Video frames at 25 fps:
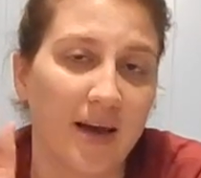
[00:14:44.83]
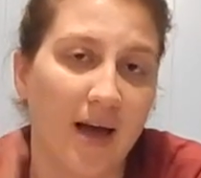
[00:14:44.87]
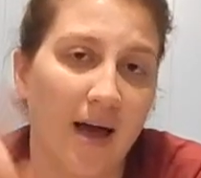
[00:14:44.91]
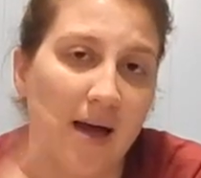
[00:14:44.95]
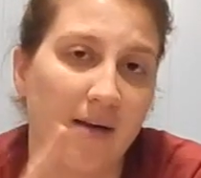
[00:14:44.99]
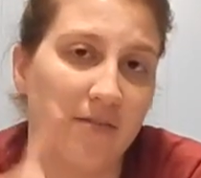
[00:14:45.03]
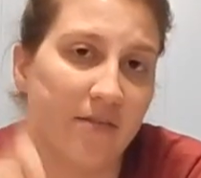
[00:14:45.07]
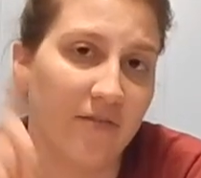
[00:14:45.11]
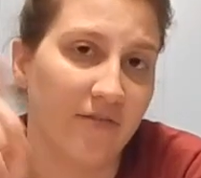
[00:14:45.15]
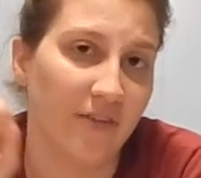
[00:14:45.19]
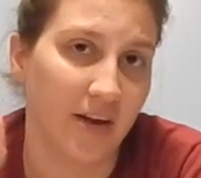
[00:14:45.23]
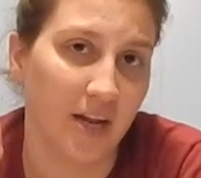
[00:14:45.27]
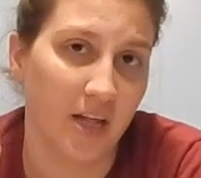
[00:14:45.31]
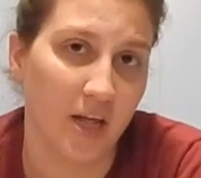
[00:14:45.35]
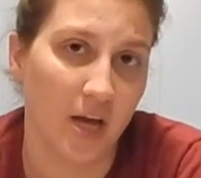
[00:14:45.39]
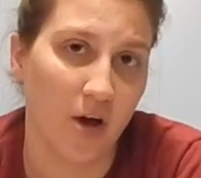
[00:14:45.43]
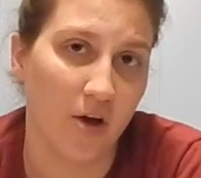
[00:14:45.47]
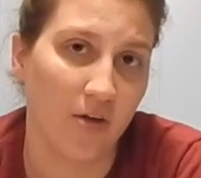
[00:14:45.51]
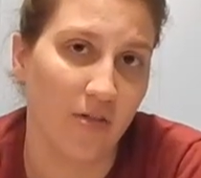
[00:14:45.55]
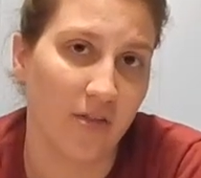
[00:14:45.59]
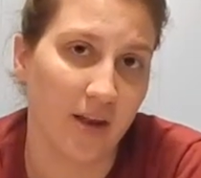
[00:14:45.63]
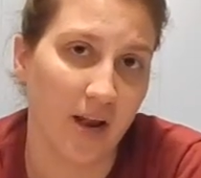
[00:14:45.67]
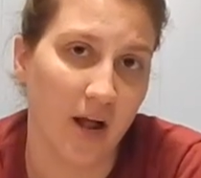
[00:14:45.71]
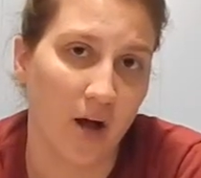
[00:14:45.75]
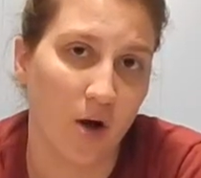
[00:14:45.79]
I have a
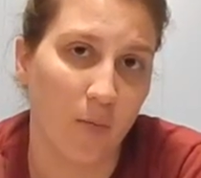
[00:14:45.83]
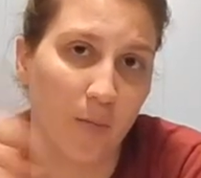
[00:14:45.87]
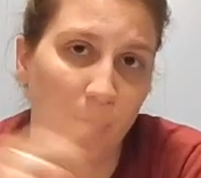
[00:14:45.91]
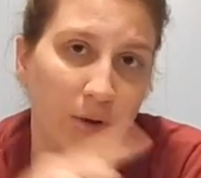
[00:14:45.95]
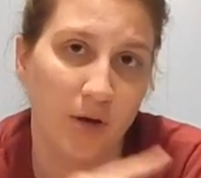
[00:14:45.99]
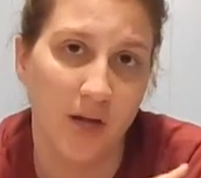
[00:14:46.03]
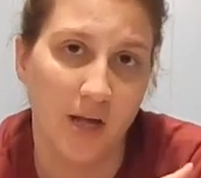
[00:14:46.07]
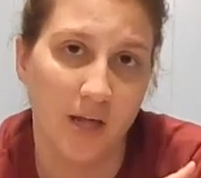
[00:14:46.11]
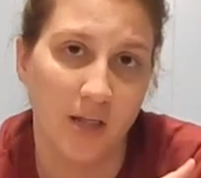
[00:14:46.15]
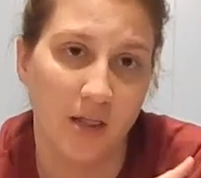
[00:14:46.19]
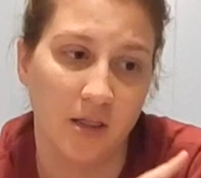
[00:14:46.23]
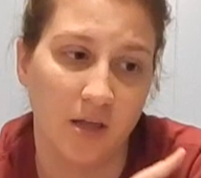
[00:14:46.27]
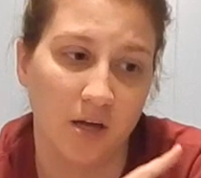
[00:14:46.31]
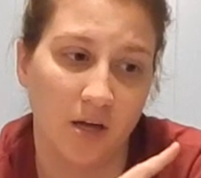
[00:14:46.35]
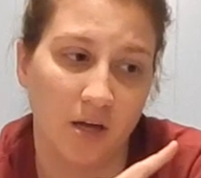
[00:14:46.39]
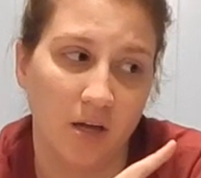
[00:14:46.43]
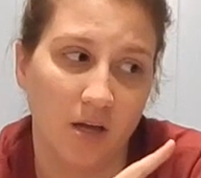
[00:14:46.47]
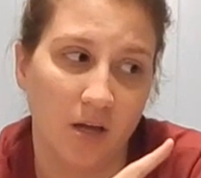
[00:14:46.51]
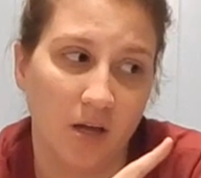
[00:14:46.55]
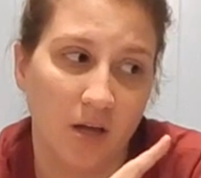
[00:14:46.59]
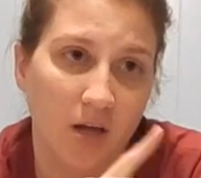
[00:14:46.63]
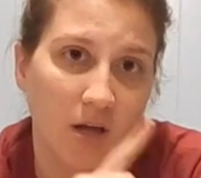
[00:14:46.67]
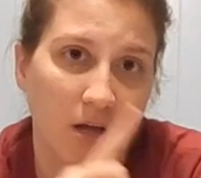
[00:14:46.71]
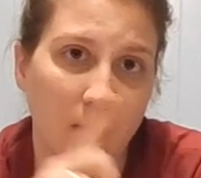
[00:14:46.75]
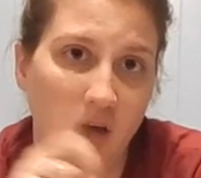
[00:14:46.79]
video that I'll put in I
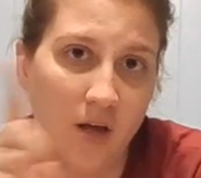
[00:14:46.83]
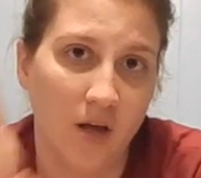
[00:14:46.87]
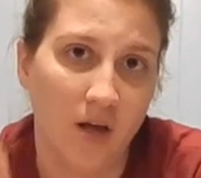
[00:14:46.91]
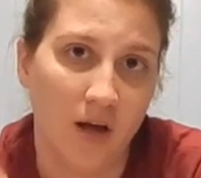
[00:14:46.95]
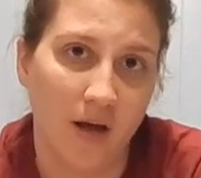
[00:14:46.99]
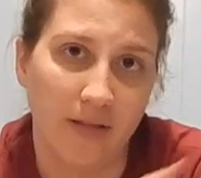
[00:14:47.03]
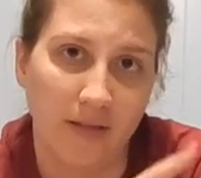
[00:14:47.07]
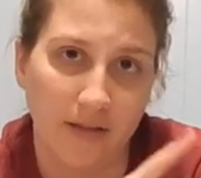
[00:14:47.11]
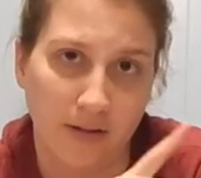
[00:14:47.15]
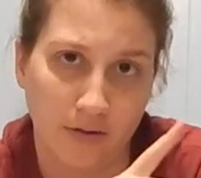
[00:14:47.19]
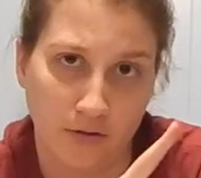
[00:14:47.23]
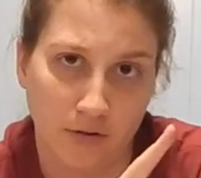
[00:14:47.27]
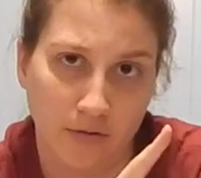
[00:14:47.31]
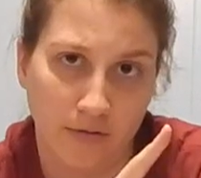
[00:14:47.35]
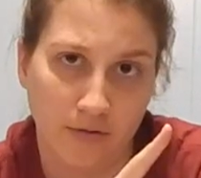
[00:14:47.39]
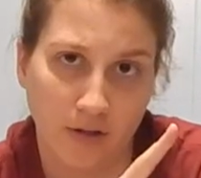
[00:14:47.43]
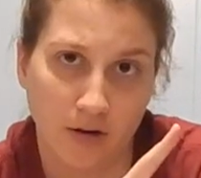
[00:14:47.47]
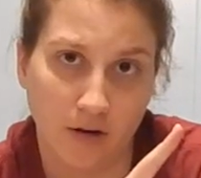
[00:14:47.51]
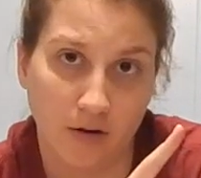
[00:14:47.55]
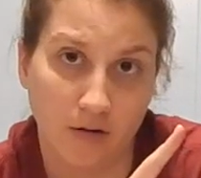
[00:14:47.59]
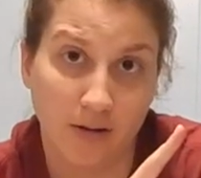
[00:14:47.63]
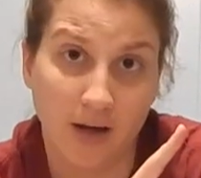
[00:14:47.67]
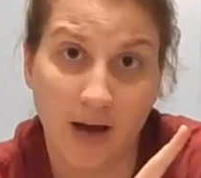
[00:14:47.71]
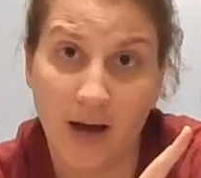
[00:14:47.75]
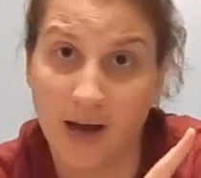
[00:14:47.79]
think it's over
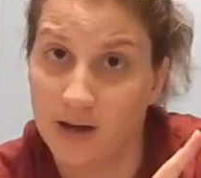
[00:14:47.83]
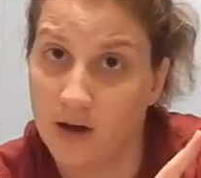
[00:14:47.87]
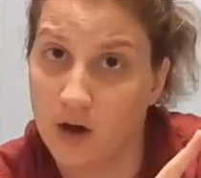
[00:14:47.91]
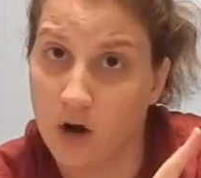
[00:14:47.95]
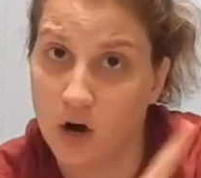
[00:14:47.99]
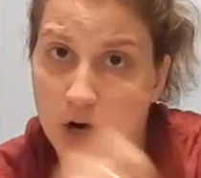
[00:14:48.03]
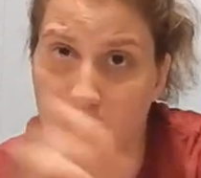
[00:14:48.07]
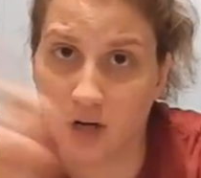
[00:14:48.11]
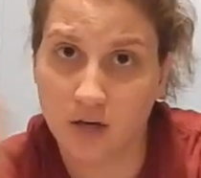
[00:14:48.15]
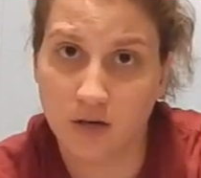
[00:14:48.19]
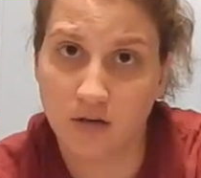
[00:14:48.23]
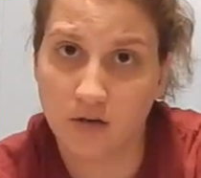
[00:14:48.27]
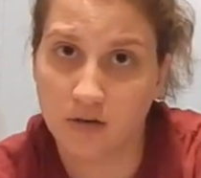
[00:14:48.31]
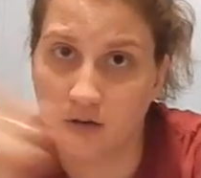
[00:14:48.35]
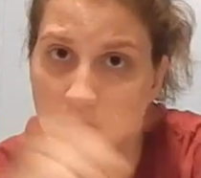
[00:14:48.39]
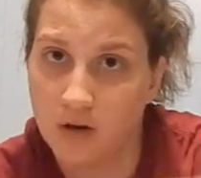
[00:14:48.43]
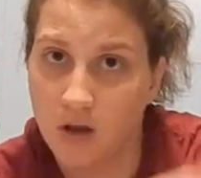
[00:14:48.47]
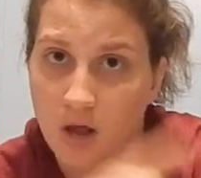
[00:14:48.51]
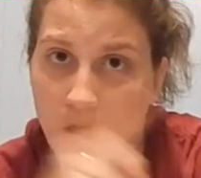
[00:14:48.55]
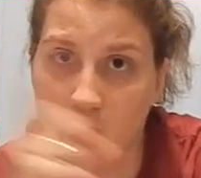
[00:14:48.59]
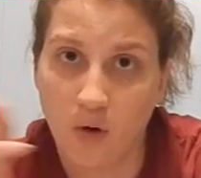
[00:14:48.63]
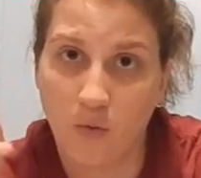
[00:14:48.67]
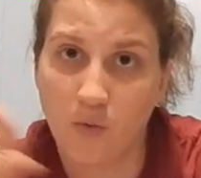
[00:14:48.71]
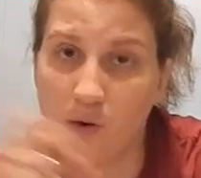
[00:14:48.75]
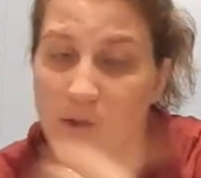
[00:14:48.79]
there, the iCard,
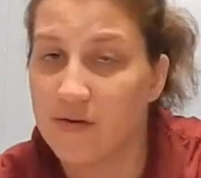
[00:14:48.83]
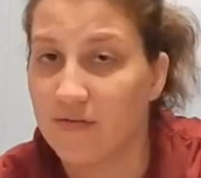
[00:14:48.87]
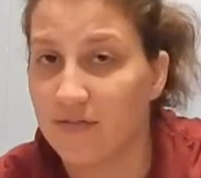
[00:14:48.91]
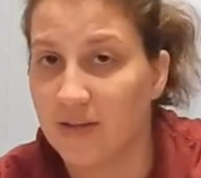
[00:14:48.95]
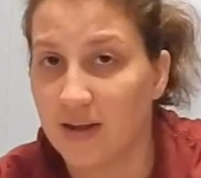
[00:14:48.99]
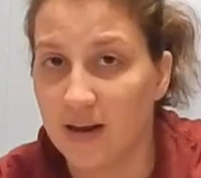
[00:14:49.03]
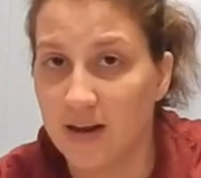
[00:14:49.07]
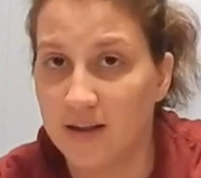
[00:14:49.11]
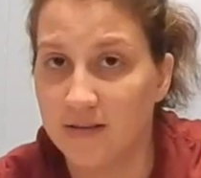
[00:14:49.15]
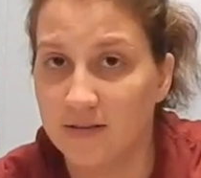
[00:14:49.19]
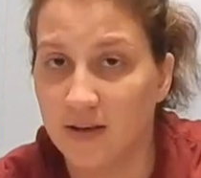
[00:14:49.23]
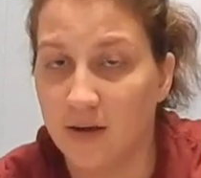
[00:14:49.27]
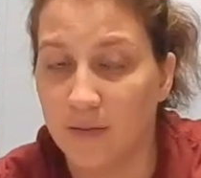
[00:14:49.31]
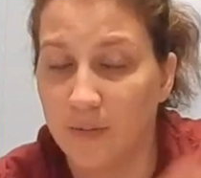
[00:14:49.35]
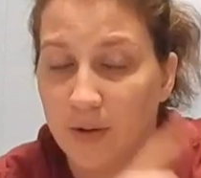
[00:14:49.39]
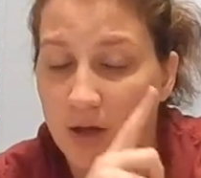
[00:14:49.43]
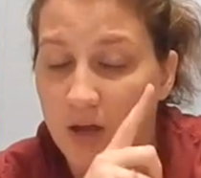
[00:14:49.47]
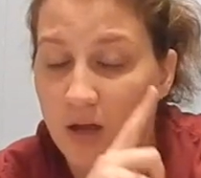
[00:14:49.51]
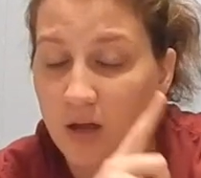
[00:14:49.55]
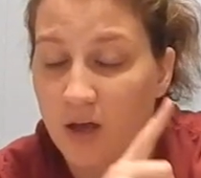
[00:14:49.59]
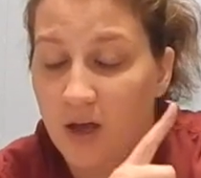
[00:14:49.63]
wherever that ends up,